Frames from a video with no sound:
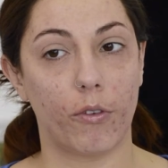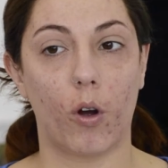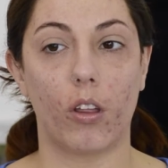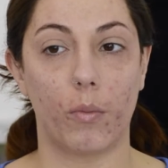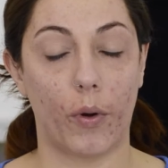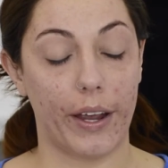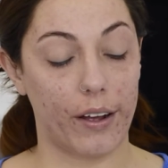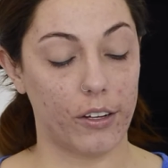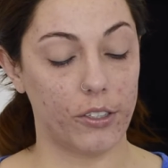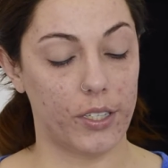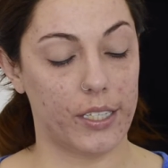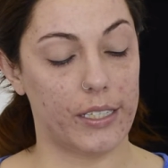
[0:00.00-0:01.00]
for all the bright
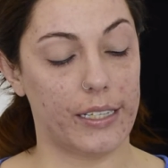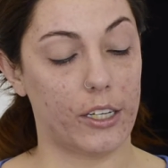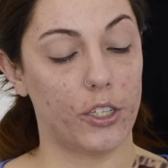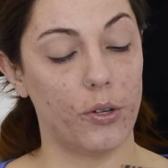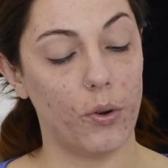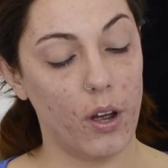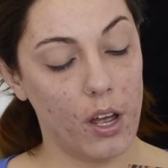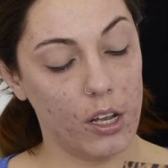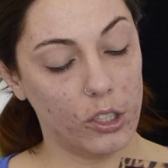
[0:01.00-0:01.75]
colors to stick to.